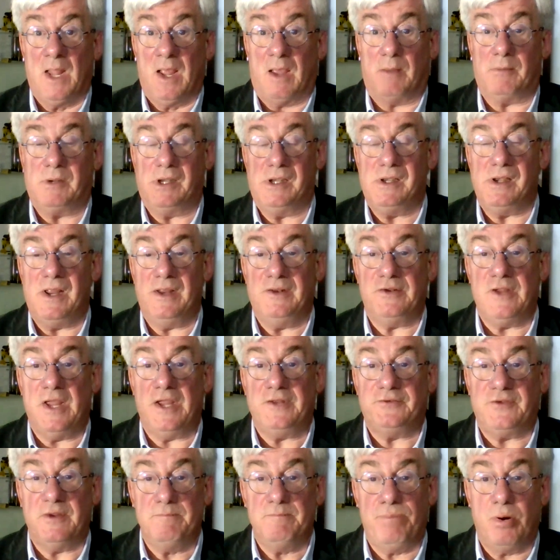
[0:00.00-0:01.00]
I mean,
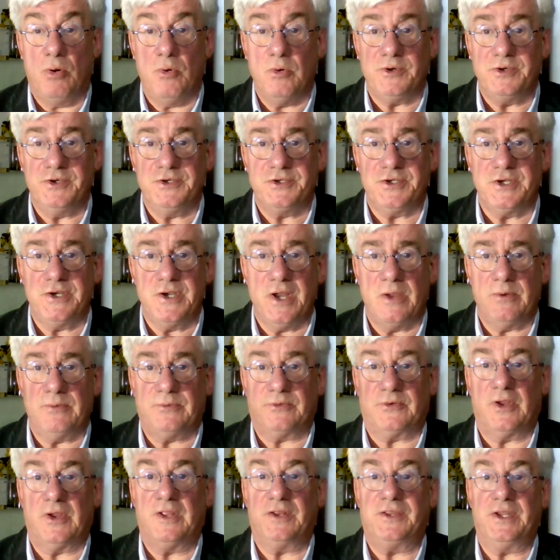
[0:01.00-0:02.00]
it's important to
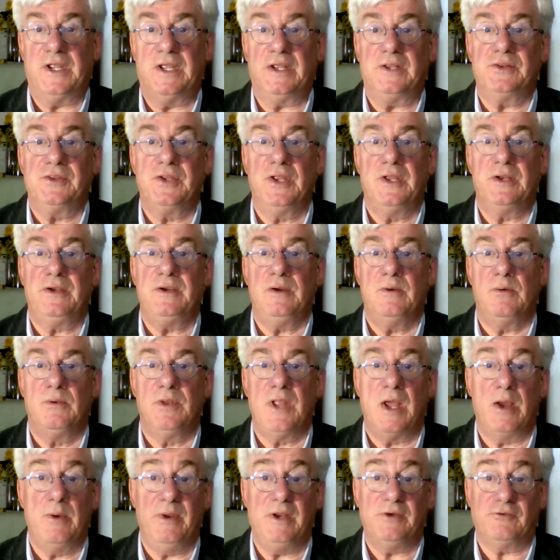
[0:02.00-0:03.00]
note, I think, that
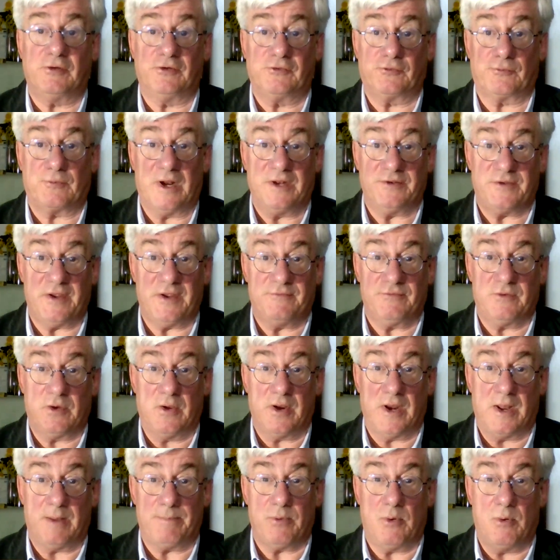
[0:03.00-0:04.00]
although interest rates have
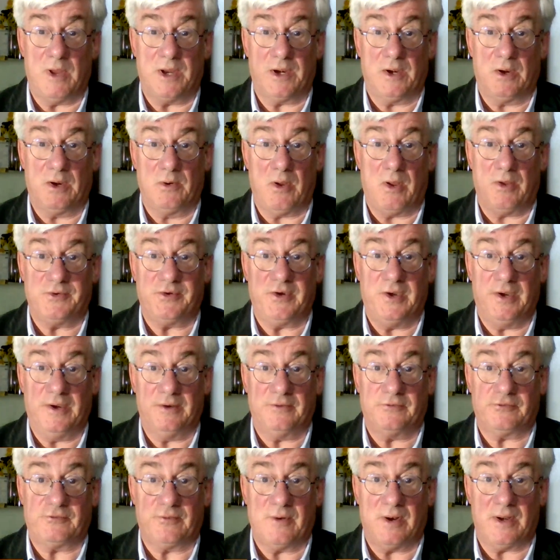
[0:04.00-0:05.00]
gone up quite a lot in
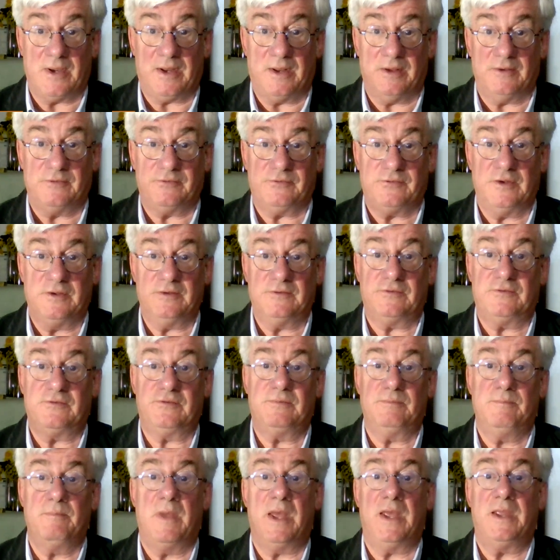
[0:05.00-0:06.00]
Australia
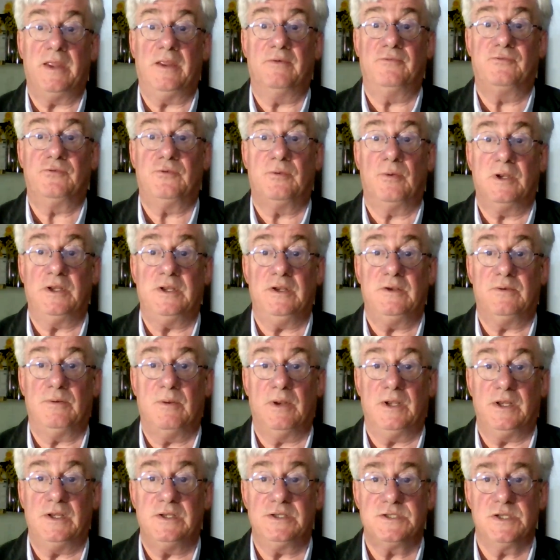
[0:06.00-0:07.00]
since May of
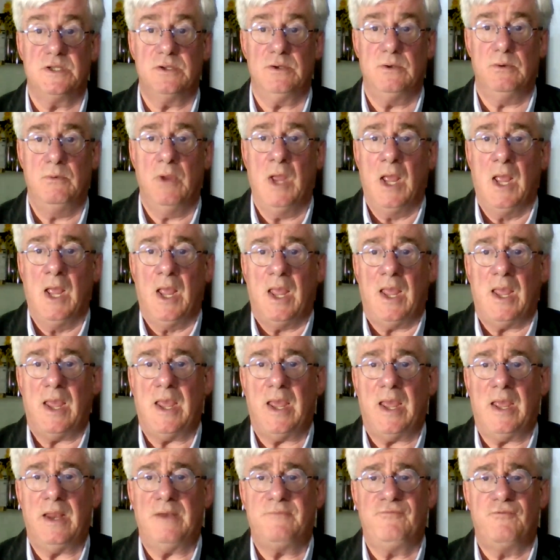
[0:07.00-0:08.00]
2022,
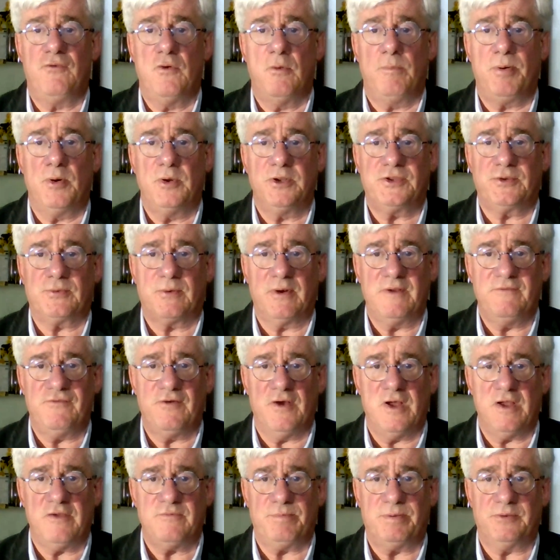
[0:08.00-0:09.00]
at
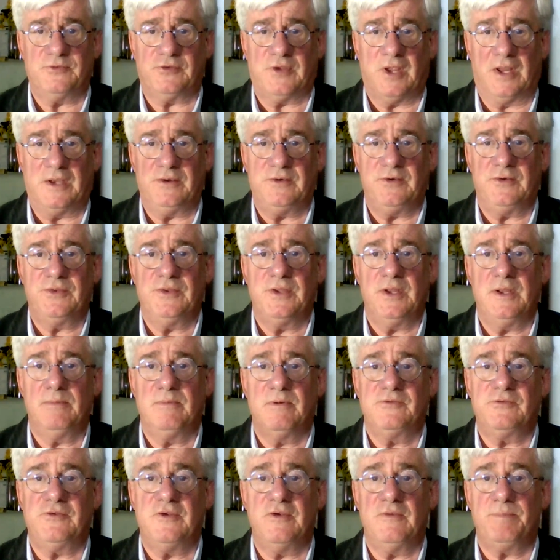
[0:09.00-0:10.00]
4.35%, the
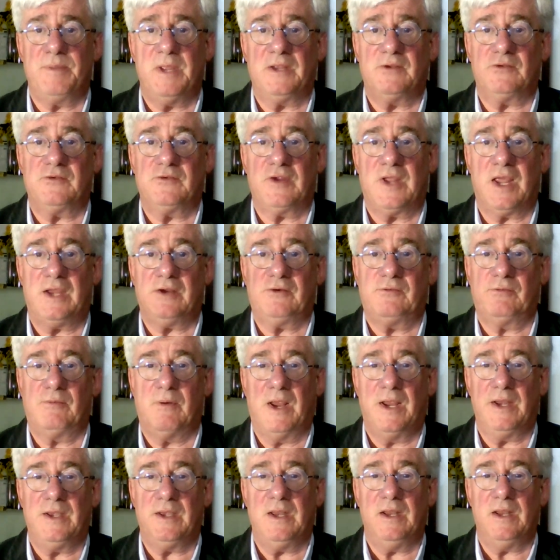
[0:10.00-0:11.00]
Reserve Bank's cash
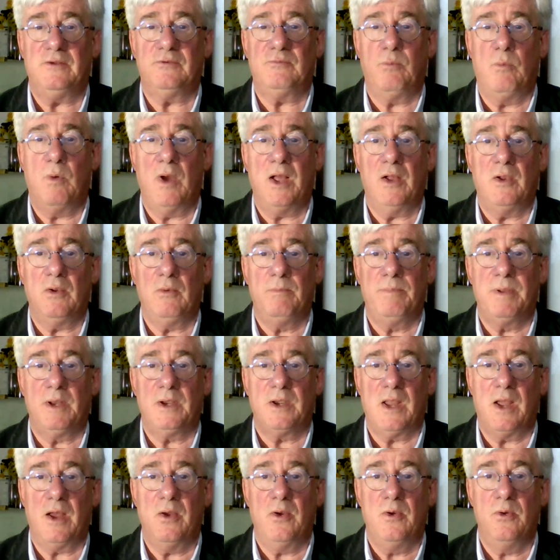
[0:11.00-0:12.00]
rate is well
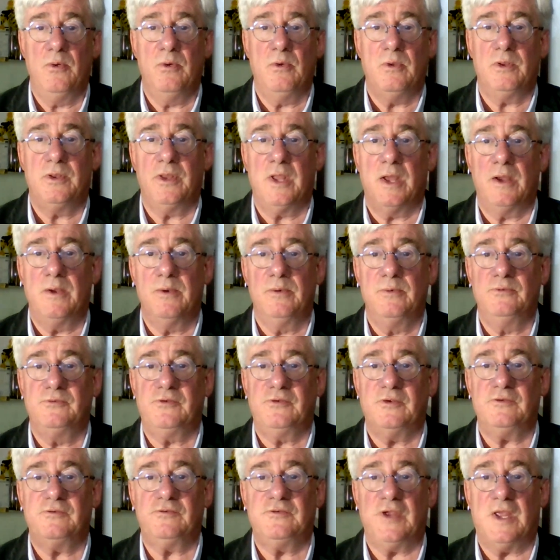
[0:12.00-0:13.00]
below those
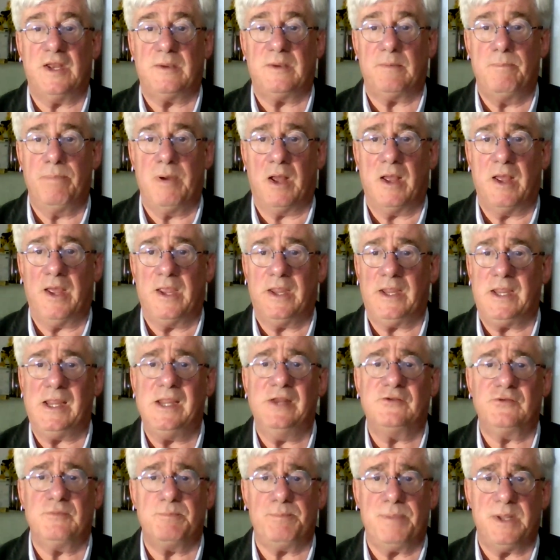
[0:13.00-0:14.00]
set by
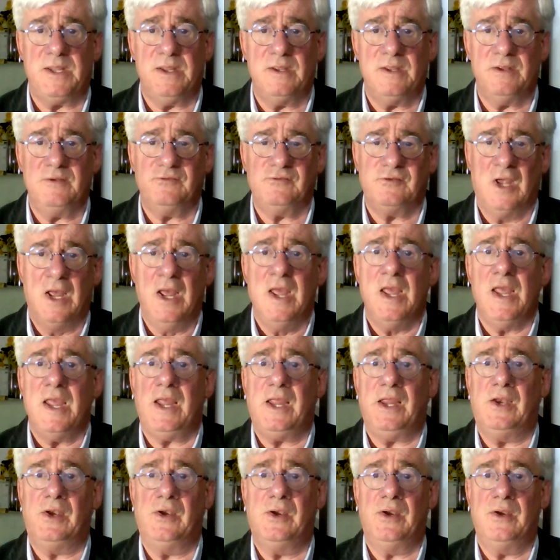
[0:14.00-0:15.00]
its peers
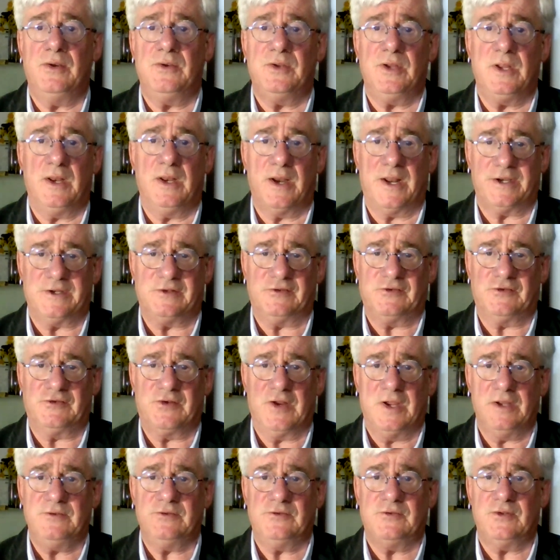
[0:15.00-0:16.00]
in the United
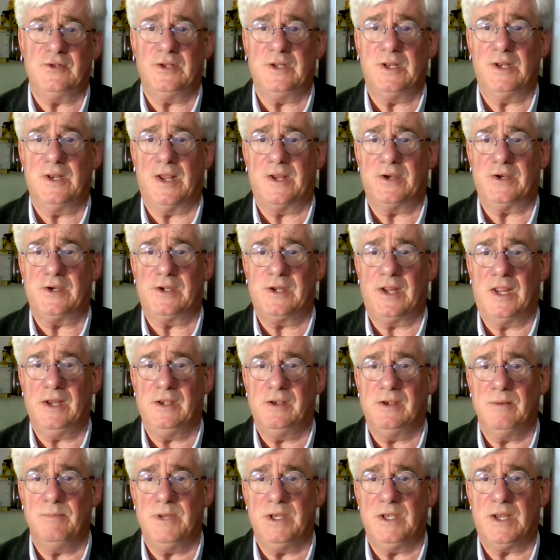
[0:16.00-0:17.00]
States, in the United
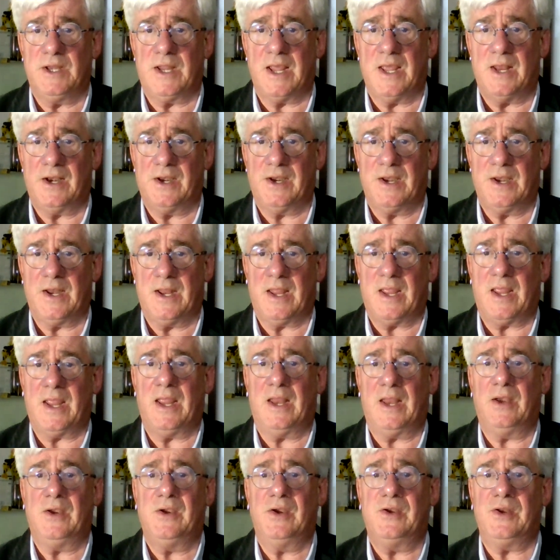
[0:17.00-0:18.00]
Kingdom, in Canada
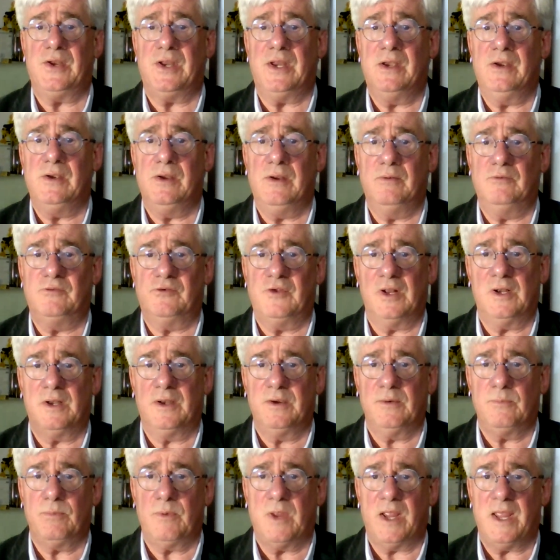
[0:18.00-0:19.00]
and in New
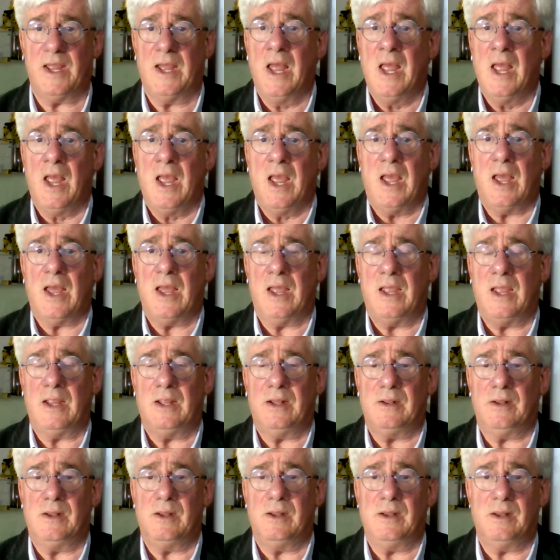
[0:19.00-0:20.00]
Zealand, where
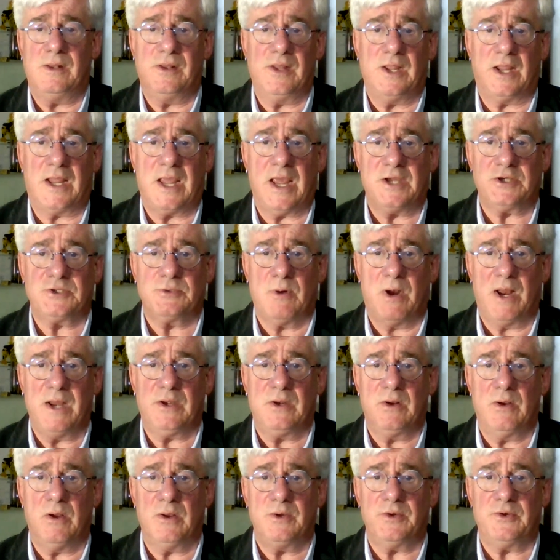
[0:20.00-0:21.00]
the cash
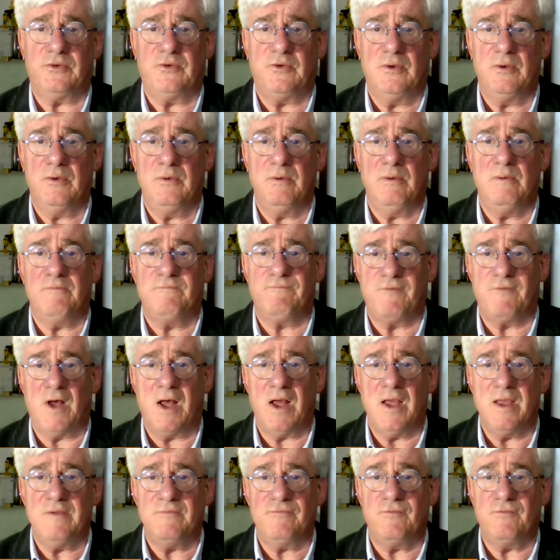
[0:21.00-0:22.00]
rate got to
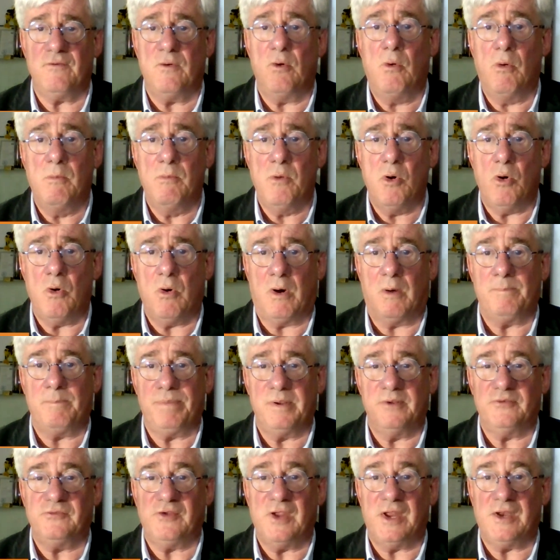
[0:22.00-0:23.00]
5% or more
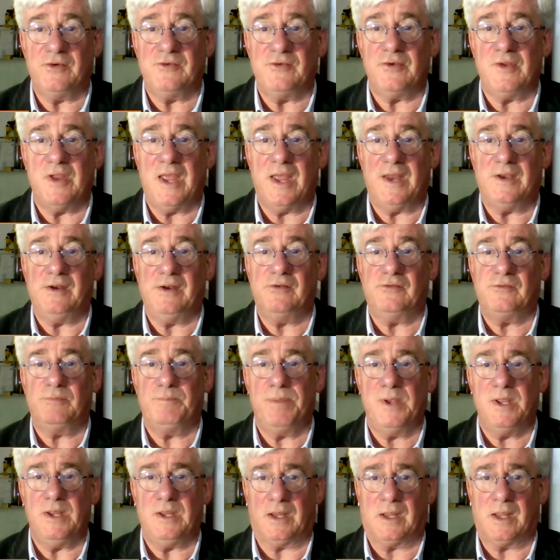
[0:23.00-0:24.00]
at its
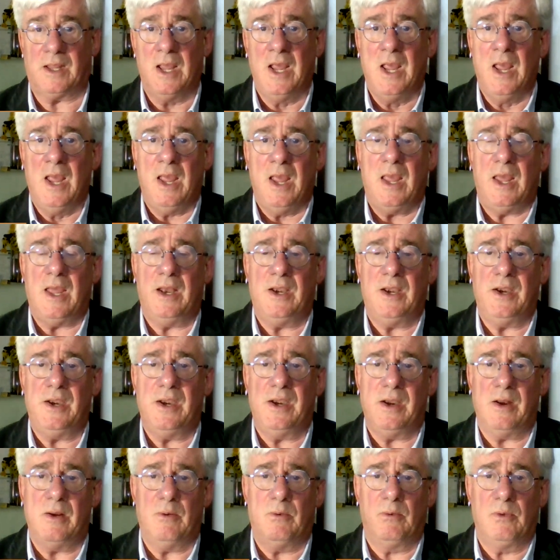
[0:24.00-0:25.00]
peak.
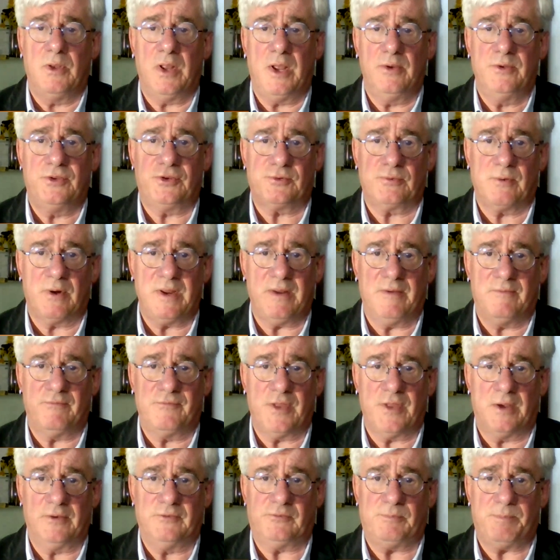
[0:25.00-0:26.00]
And although 3 of
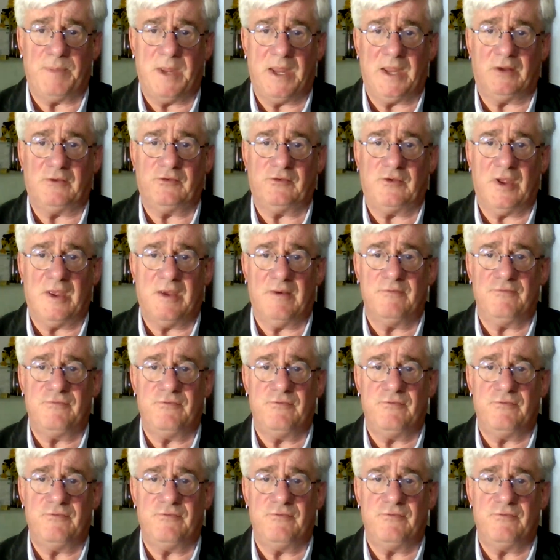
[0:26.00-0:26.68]
those banks have